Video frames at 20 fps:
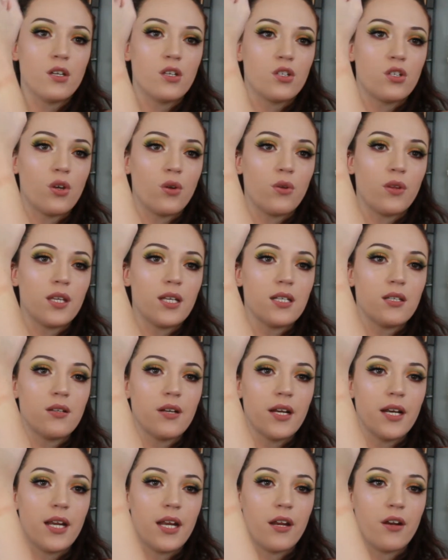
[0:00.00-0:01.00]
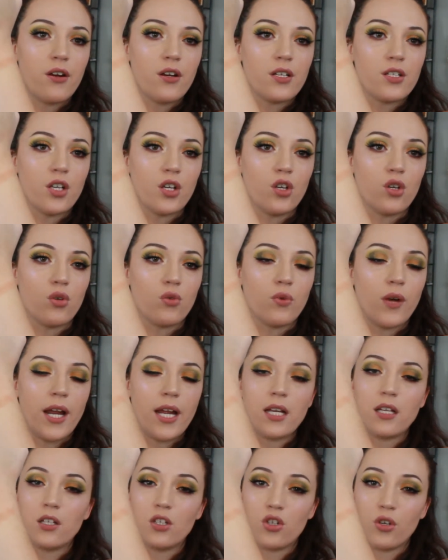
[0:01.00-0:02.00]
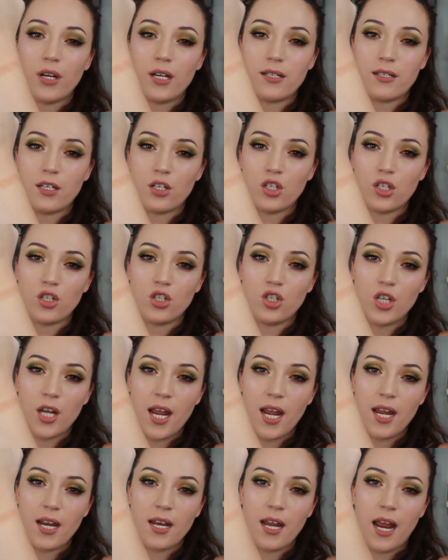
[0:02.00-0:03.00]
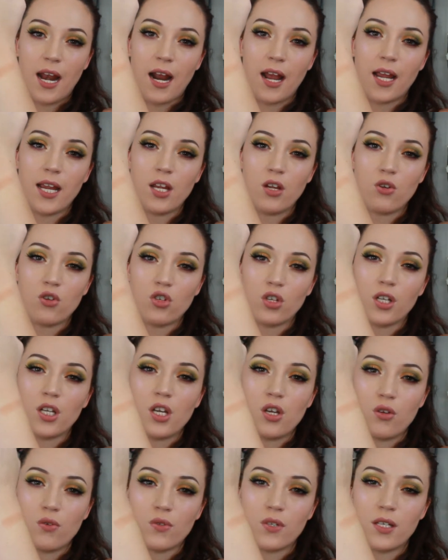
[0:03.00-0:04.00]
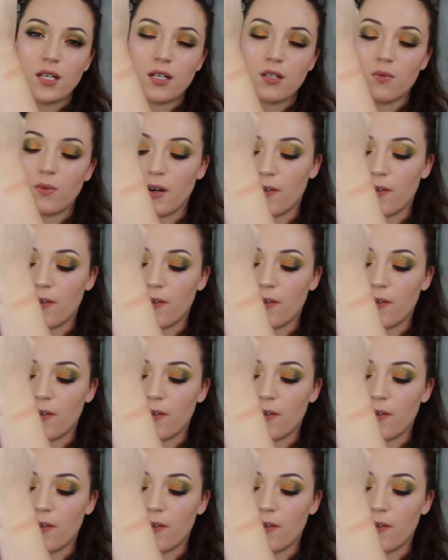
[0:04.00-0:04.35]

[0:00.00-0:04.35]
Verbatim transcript: So this right here is a great transition shade and I usually use this